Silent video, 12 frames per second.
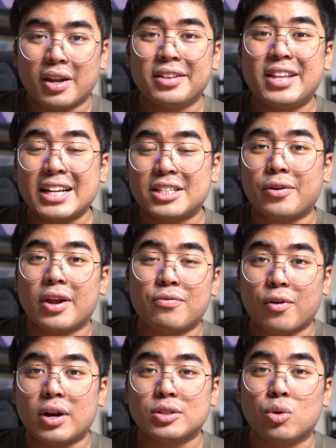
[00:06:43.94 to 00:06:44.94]
And that's great
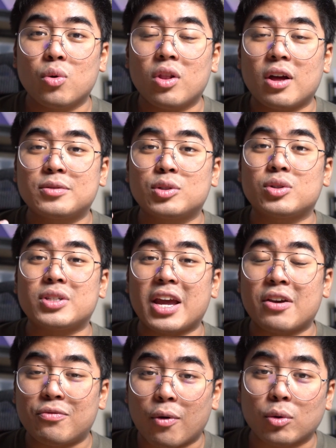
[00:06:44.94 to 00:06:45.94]
for us who loves to
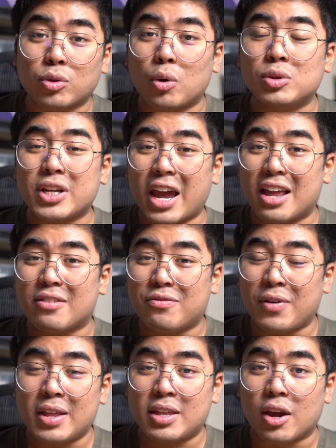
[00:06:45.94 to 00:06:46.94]
take photos and
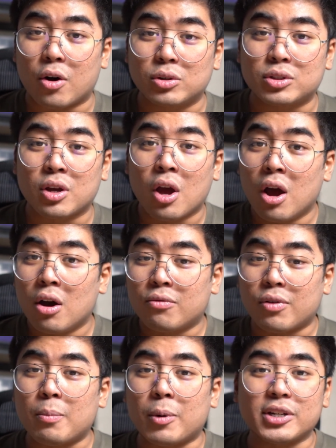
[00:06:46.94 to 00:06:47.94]
videos
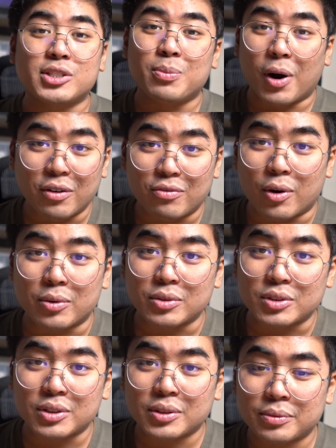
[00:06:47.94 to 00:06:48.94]
from our
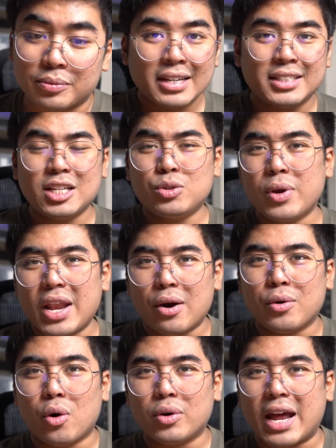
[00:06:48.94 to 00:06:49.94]
smartphones. Since we
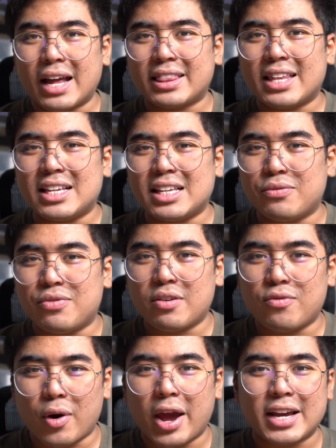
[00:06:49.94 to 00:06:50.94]
now know that the
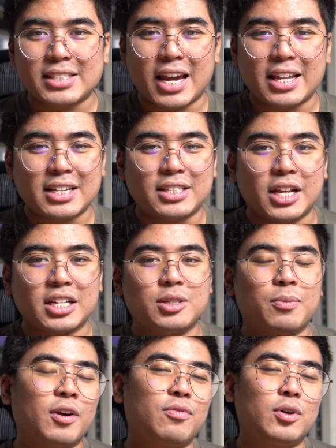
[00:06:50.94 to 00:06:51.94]
Vivo X80 series
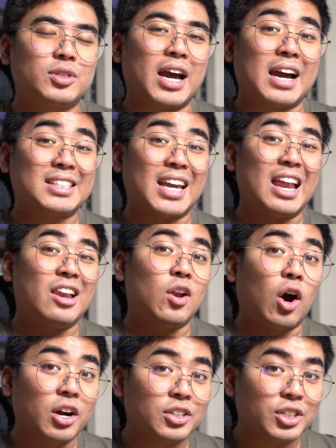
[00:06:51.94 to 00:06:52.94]
smartphones has a
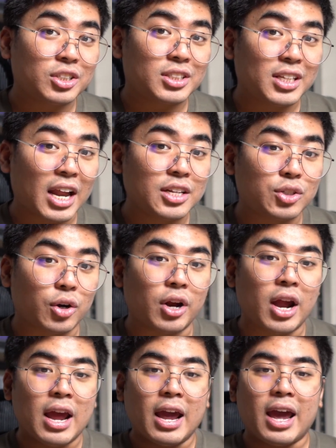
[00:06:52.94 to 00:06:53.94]
large
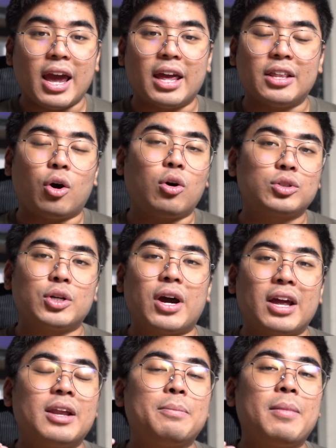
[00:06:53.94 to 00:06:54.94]
sensor and also
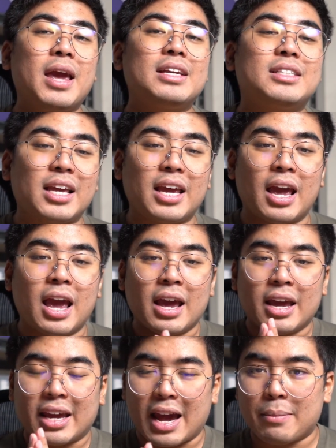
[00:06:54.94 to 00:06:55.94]
an amazing
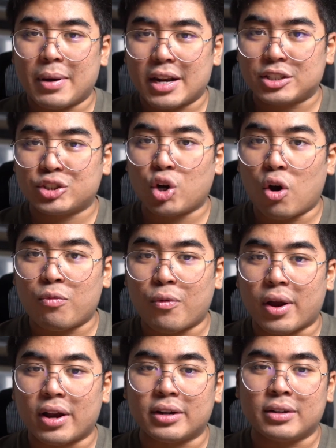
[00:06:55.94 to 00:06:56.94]
camera
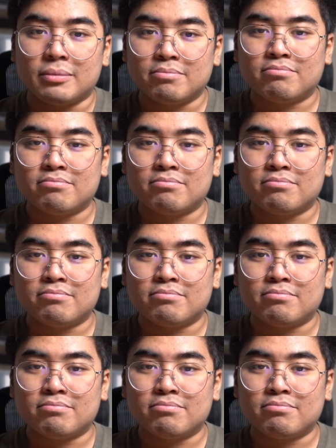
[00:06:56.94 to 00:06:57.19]
software,